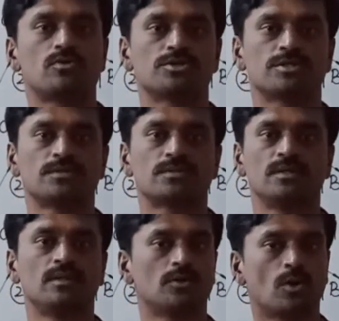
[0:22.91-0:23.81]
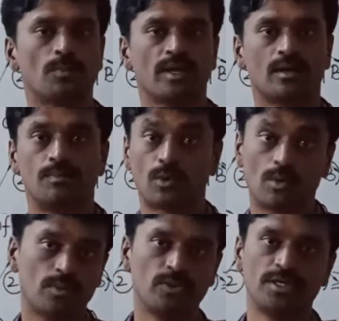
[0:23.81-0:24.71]
questions in the topic
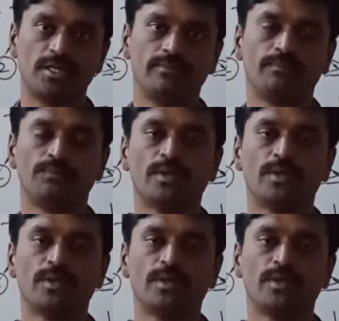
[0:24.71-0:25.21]
probability.